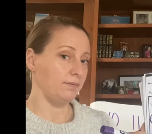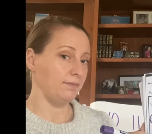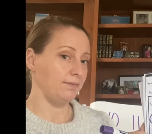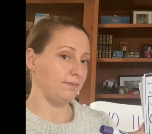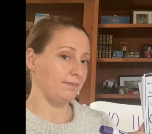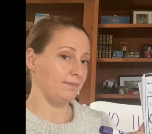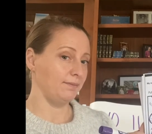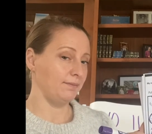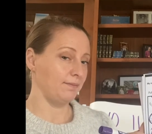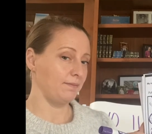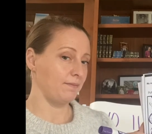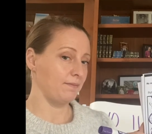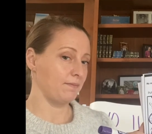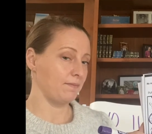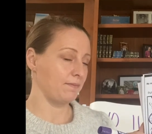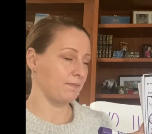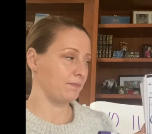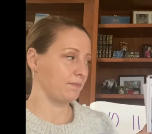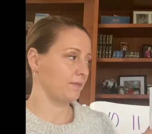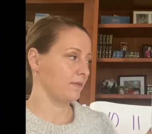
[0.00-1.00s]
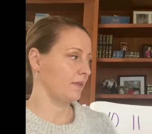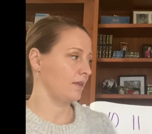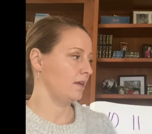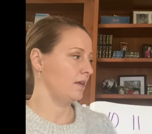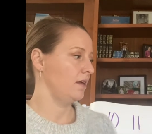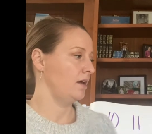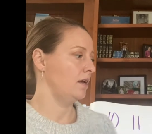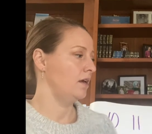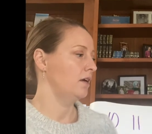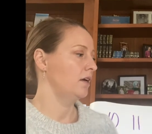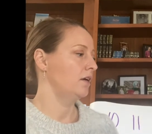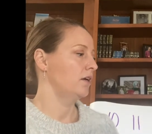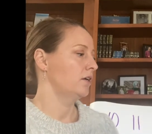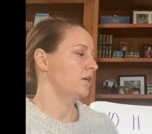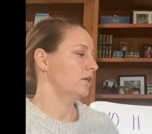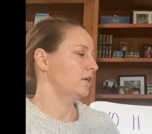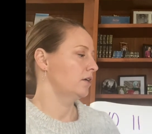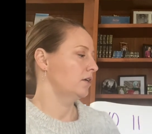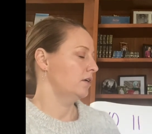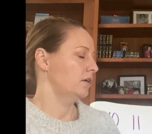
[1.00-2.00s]

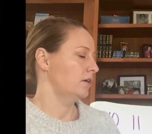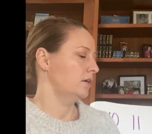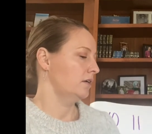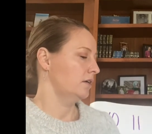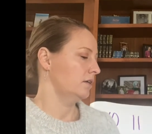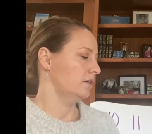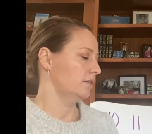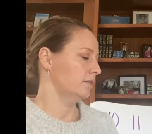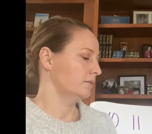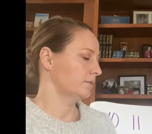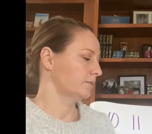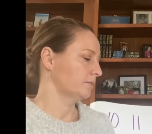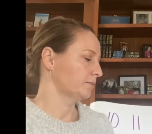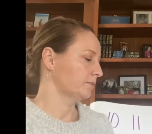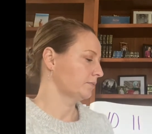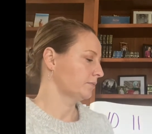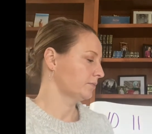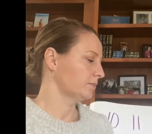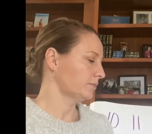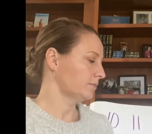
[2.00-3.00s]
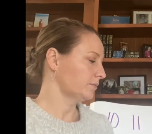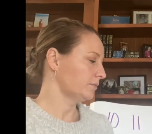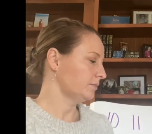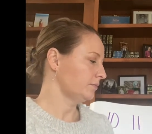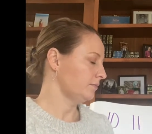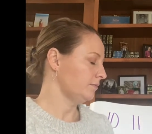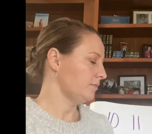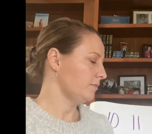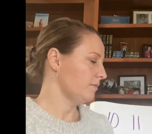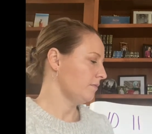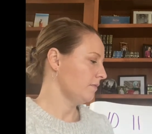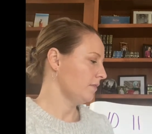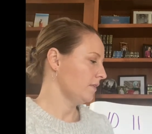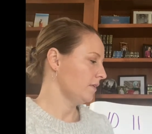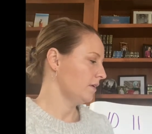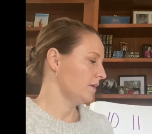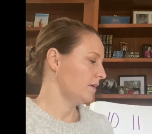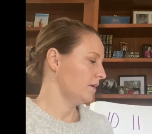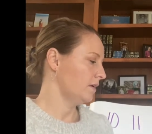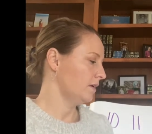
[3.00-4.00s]

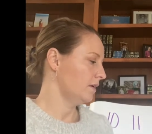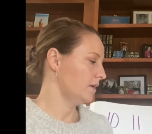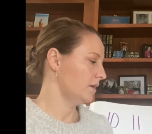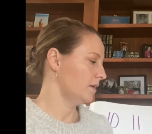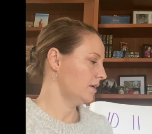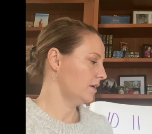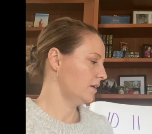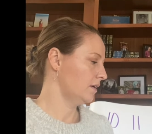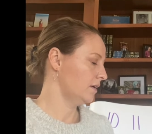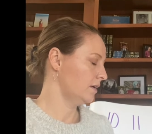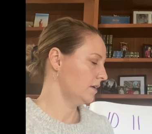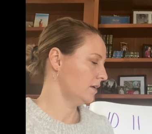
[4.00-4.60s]
[no speech]